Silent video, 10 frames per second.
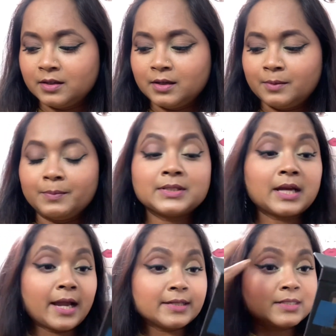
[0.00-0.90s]
but
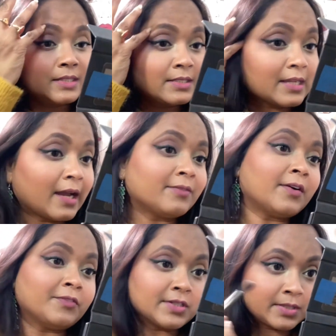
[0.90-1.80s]
I didn't have a
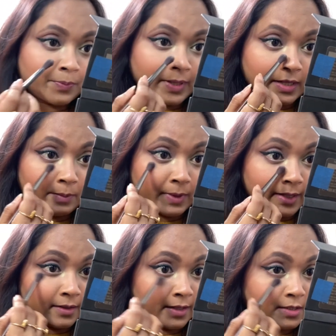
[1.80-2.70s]
winter pink in my
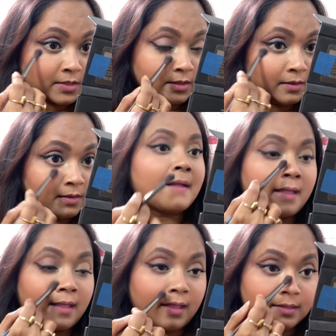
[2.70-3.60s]
collection,
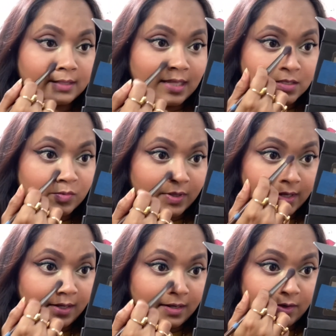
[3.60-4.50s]
and that's why
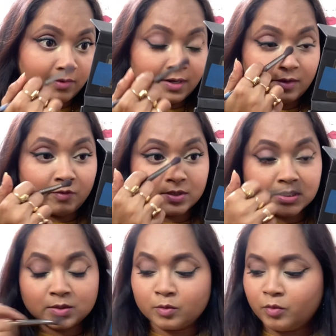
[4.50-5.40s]
I really wanted
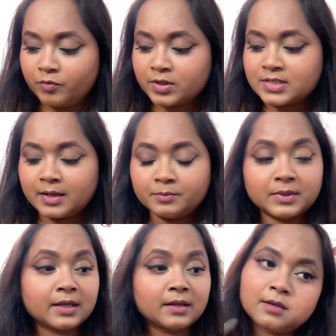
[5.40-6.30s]
to go for
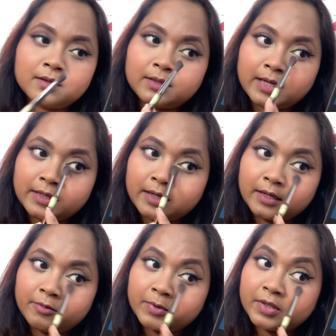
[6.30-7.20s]
something that can give
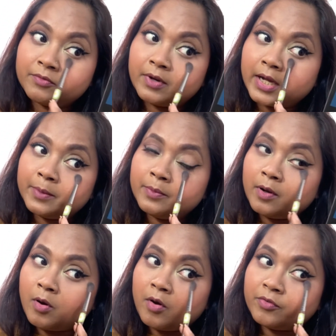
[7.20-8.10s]
me the vibe
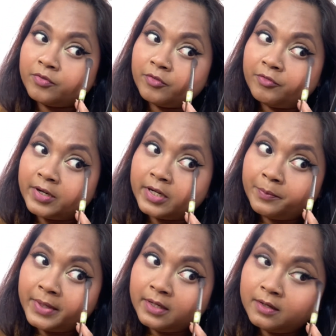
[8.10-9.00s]
of winter
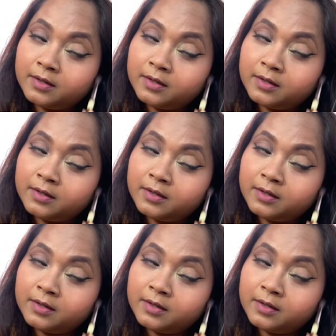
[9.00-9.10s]
pink.